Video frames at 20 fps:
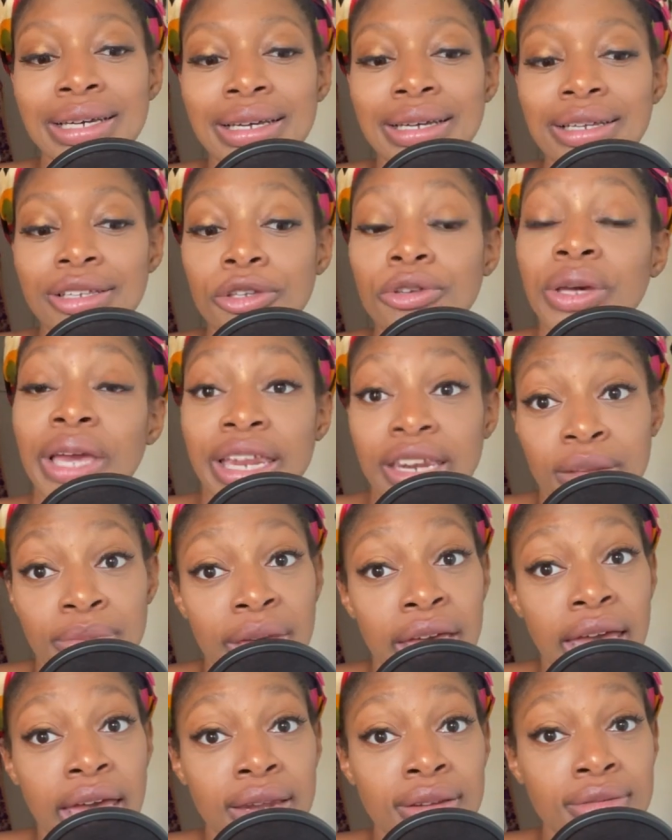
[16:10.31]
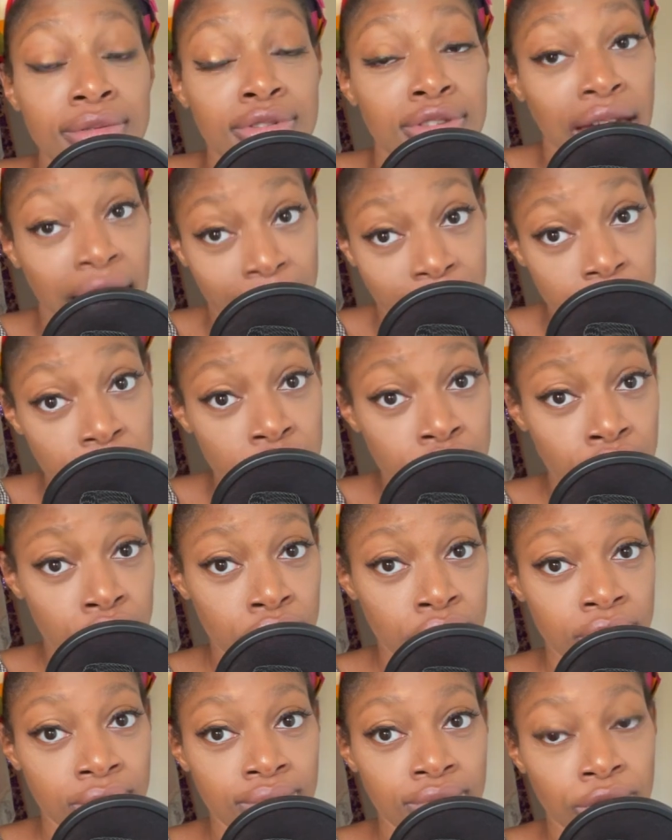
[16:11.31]
You can demand silence.
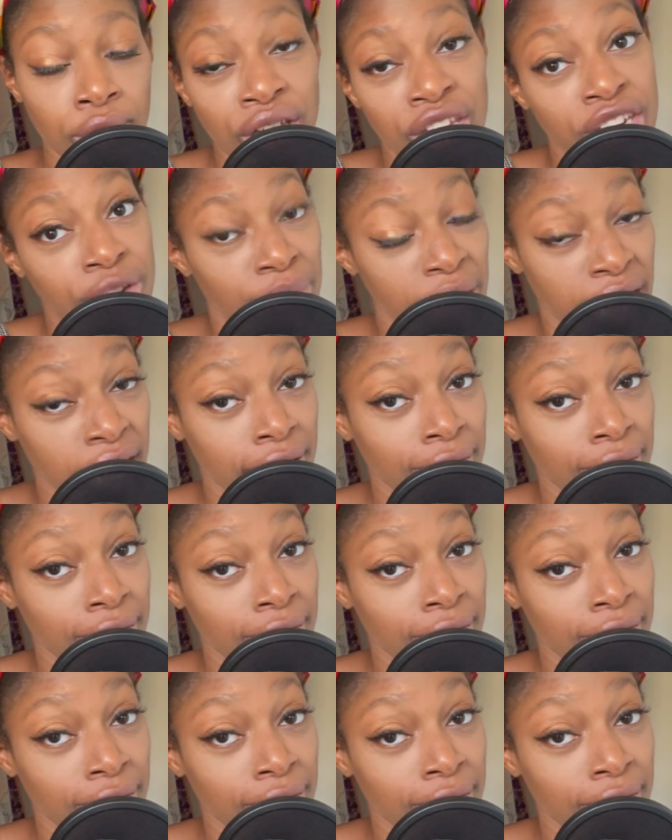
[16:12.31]
You can demand